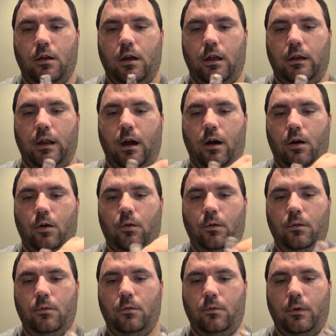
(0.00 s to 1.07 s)
And now
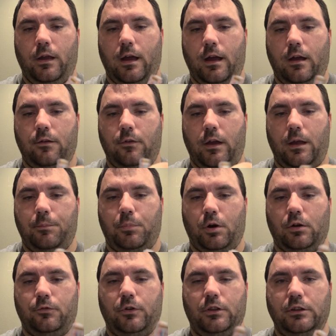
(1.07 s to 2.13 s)
we have a
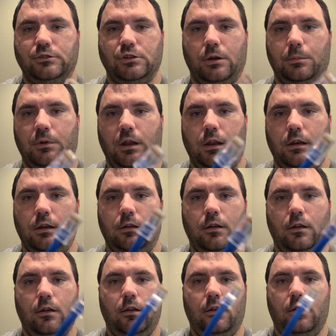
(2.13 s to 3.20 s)
perfectly terminated
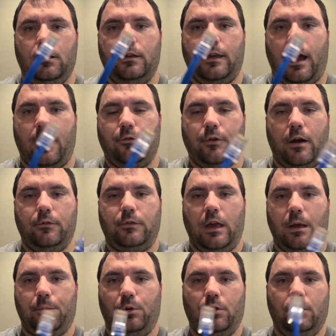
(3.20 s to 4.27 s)
Cat5
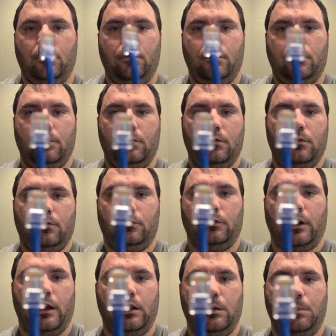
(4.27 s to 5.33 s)
cable
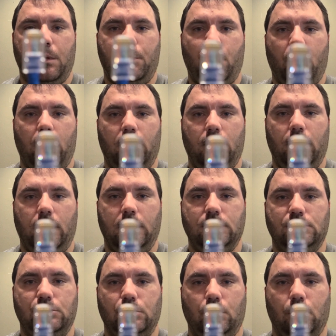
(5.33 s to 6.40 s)
ready to be put
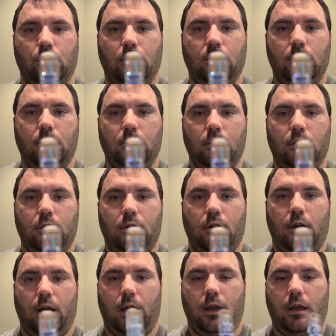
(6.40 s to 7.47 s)
into
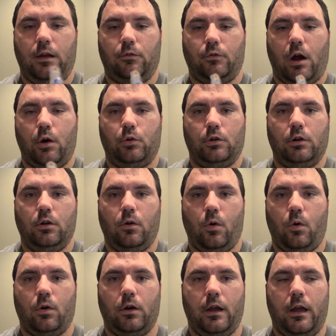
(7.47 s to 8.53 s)
a router
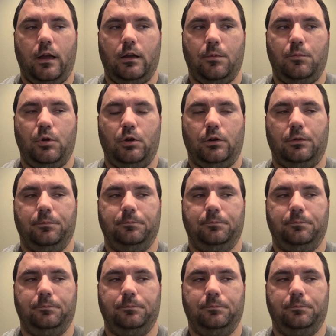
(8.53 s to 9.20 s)
or a computer.